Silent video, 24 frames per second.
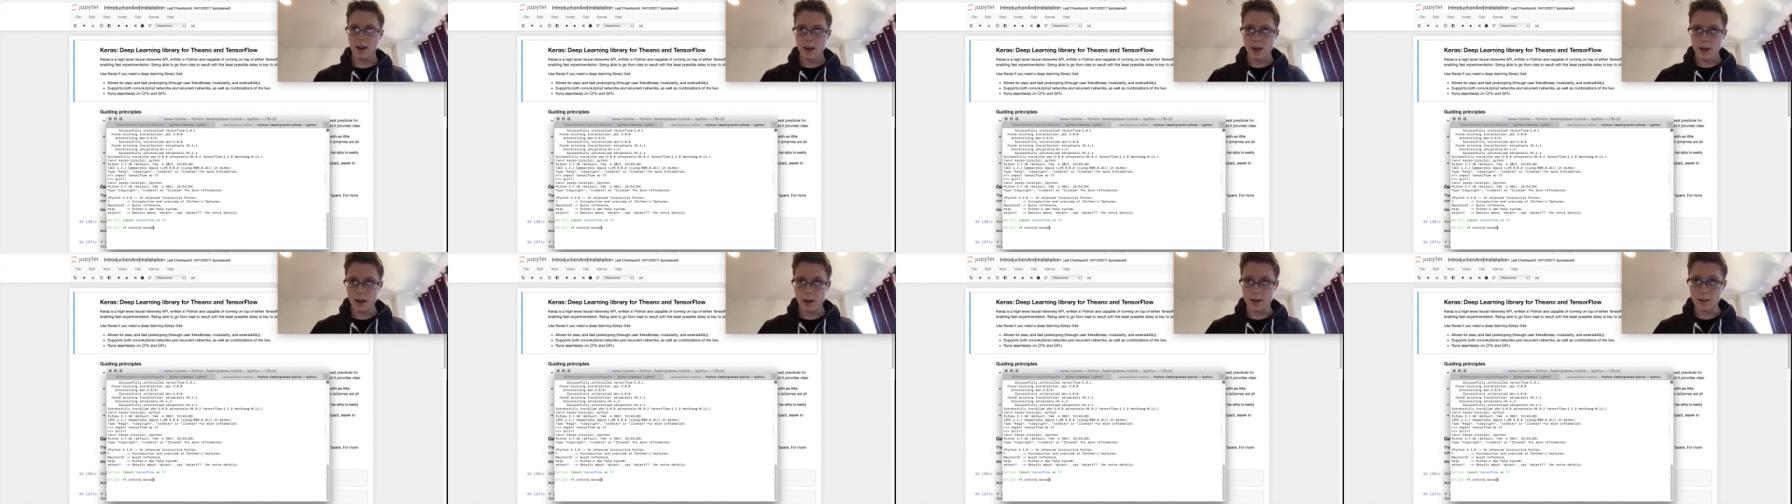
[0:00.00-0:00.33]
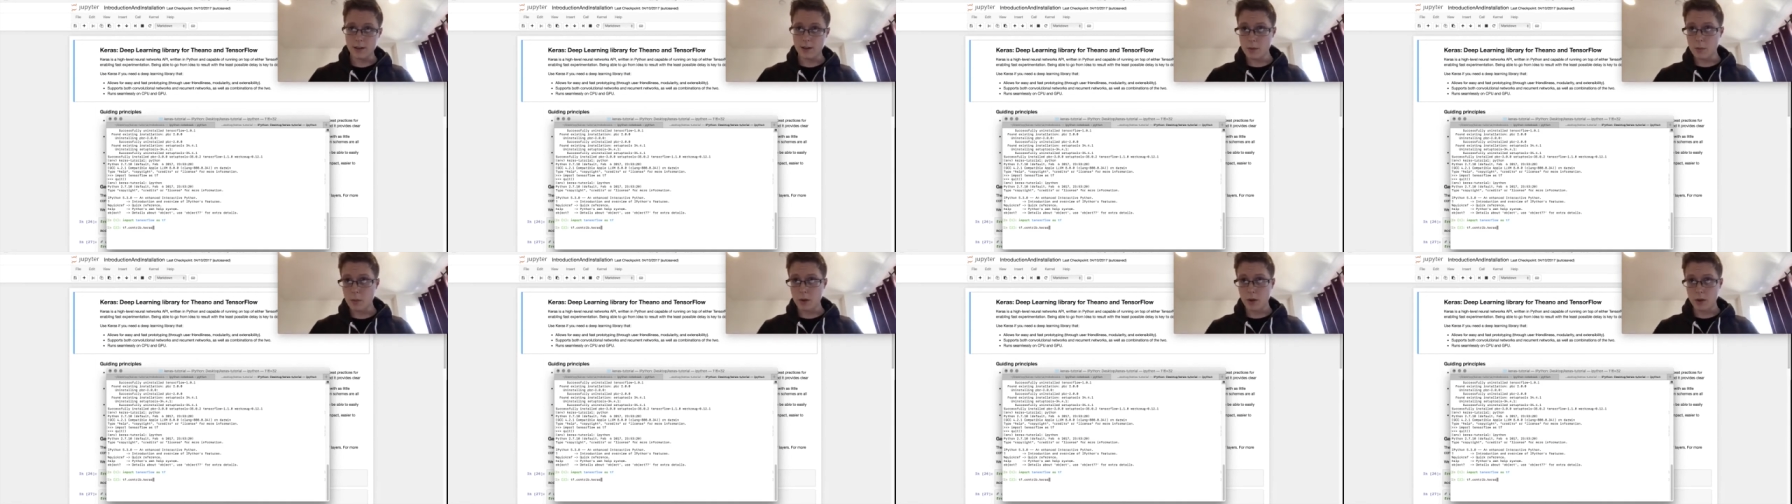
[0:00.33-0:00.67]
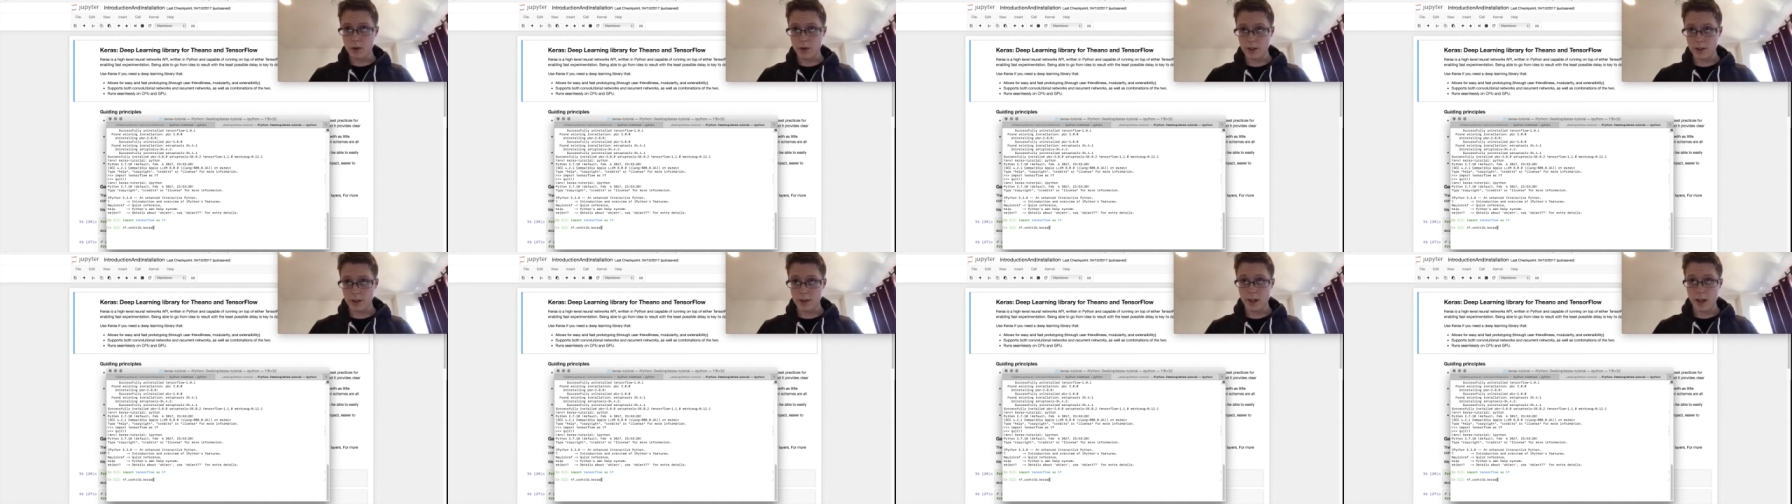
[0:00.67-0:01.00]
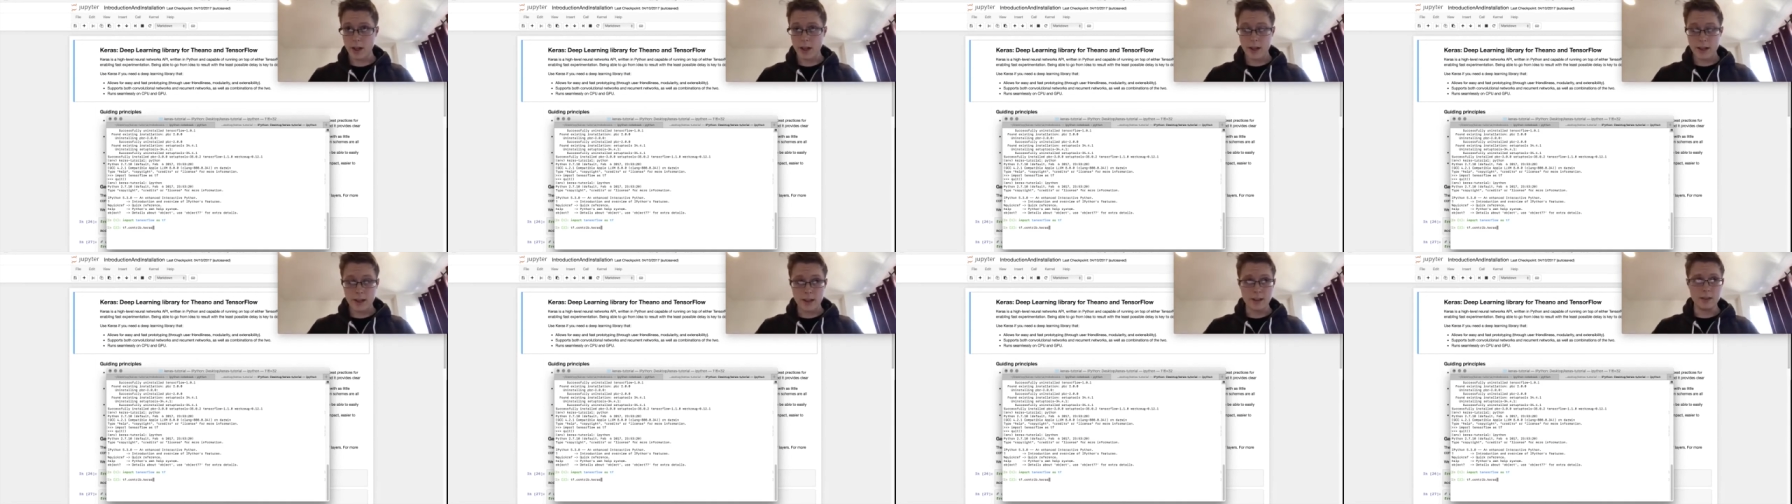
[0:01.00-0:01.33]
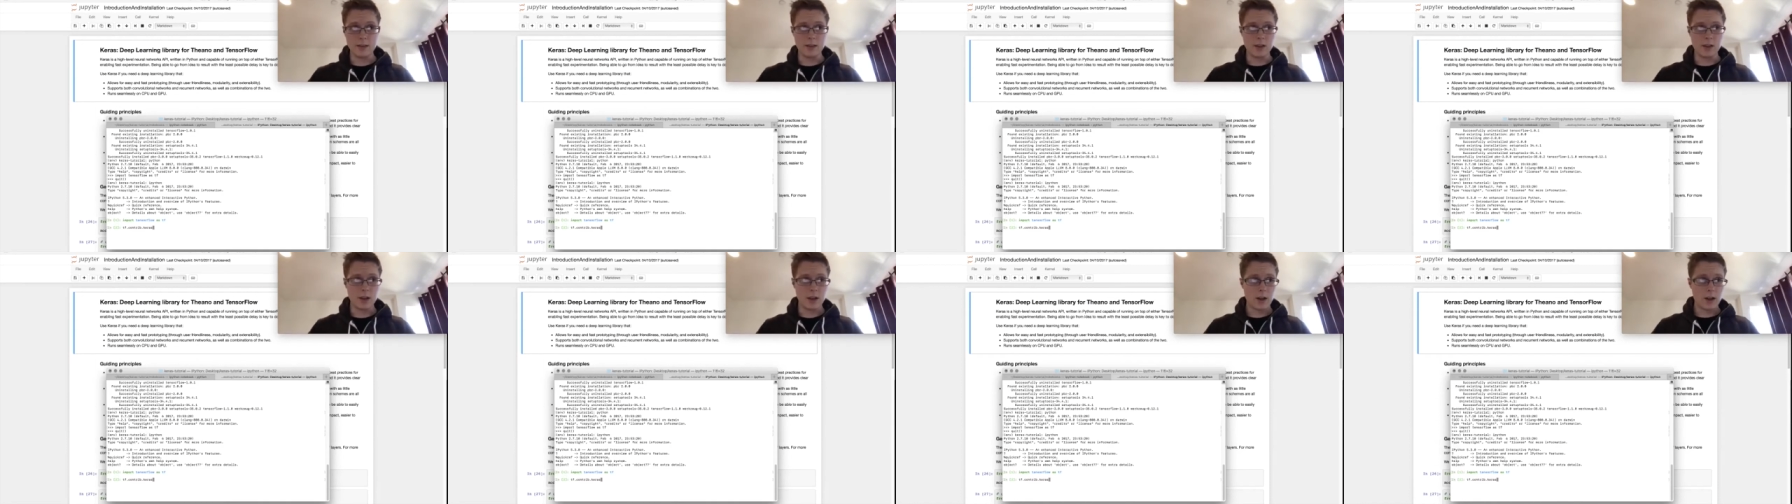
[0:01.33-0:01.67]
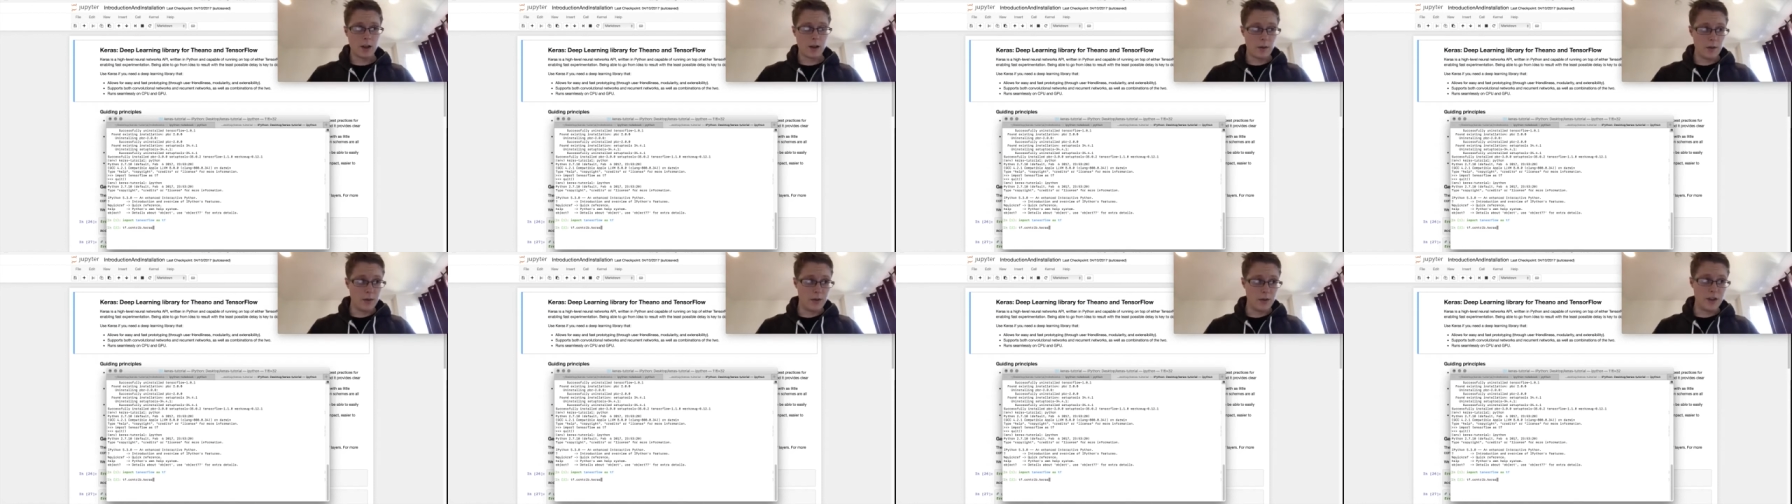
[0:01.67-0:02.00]
Uh, deep learning is
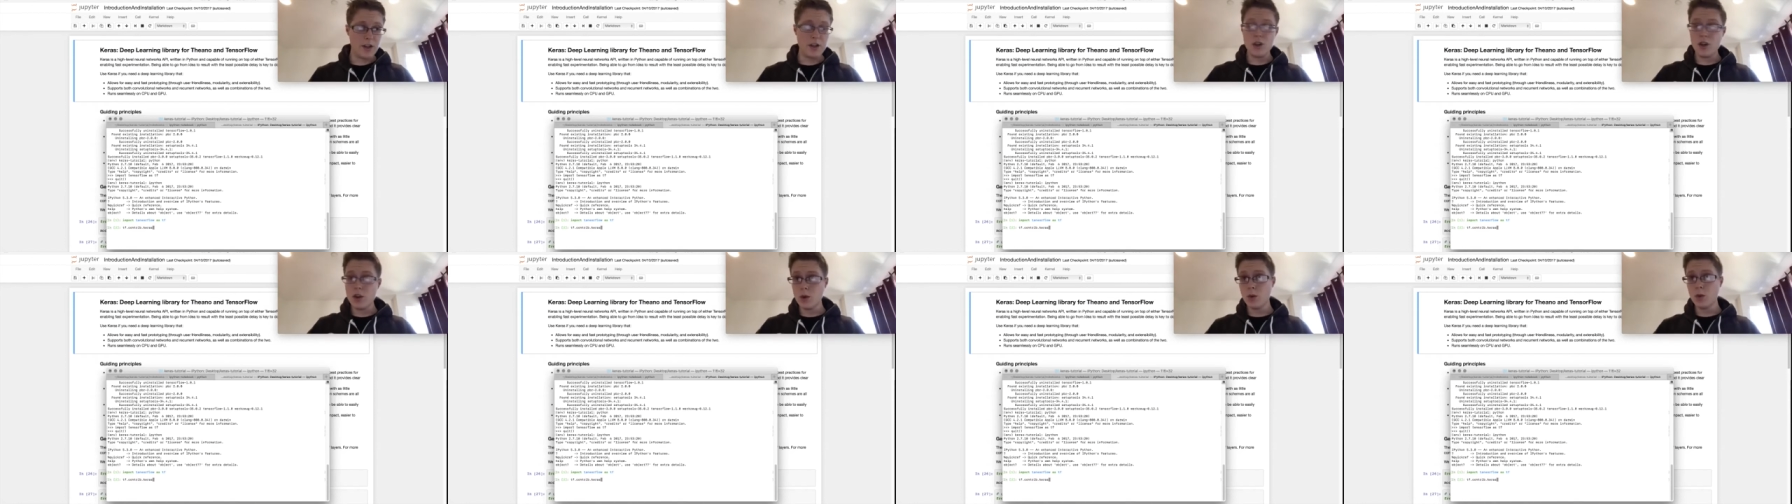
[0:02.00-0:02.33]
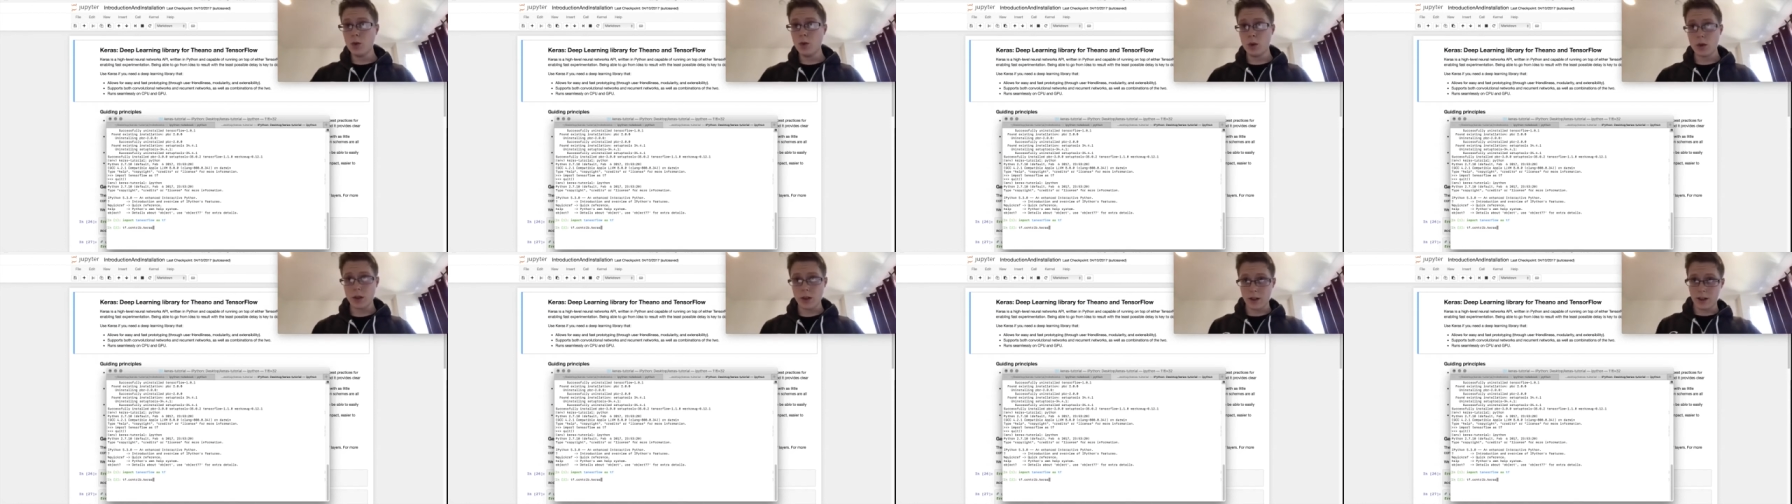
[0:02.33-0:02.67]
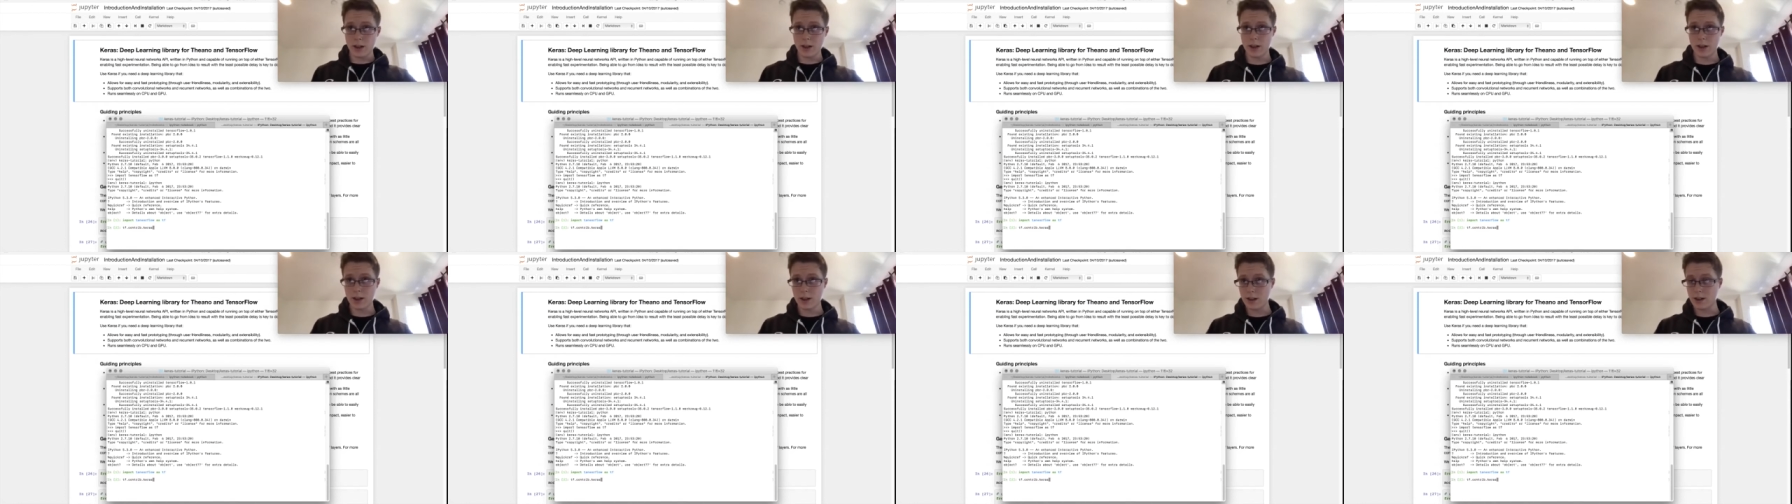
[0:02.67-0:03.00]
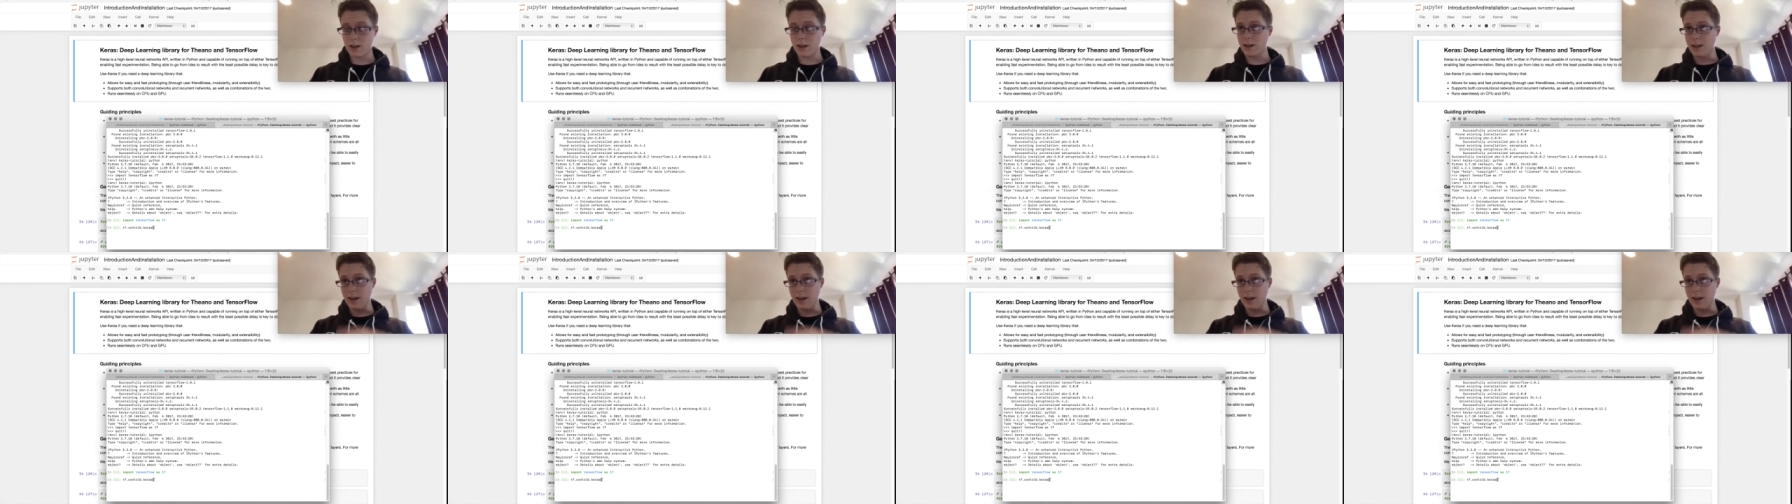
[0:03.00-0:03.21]
the new uh,